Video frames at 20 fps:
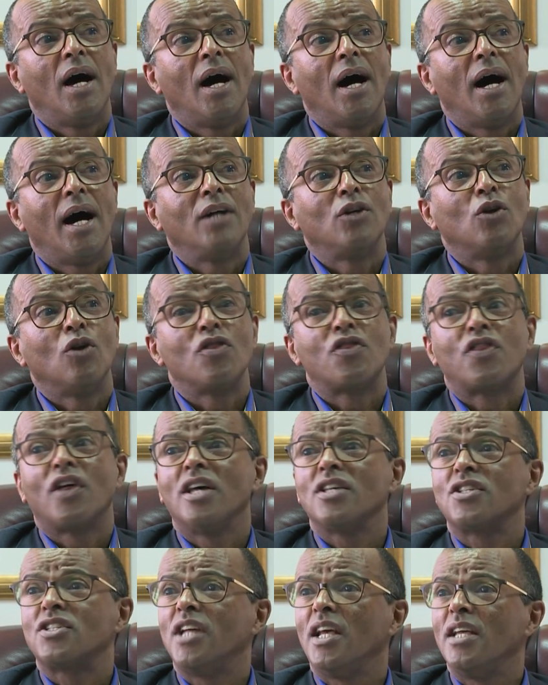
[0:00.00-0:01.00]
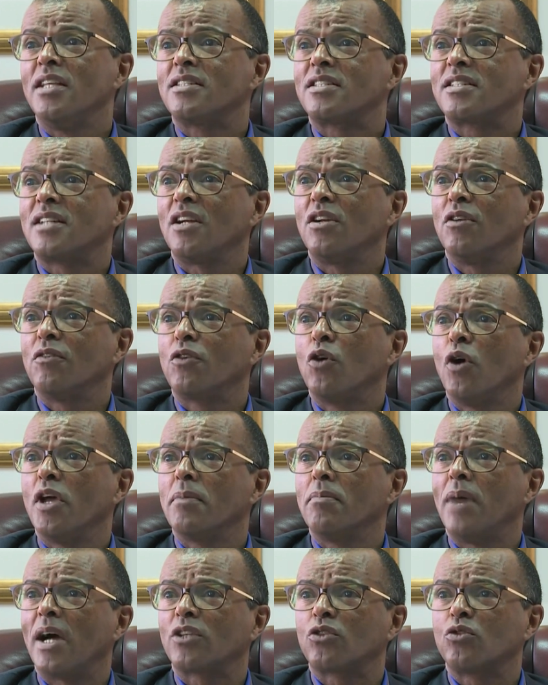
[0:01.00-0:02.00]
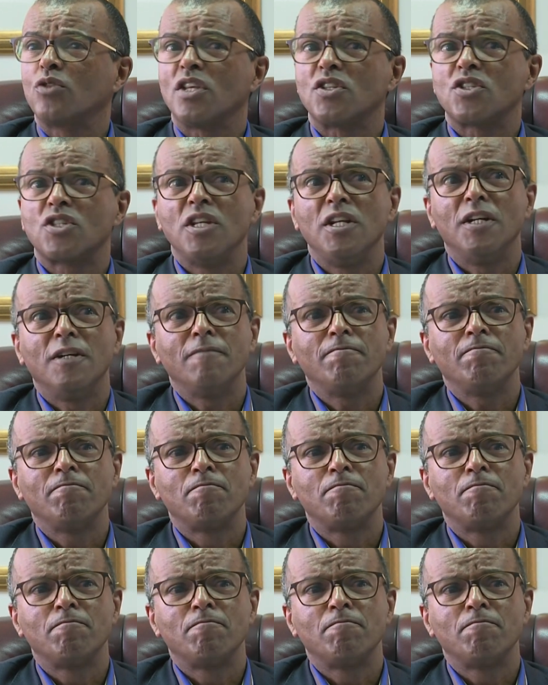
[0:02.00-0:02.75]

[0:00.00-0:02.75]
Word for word: And on Thursday, instead of going back to the scene,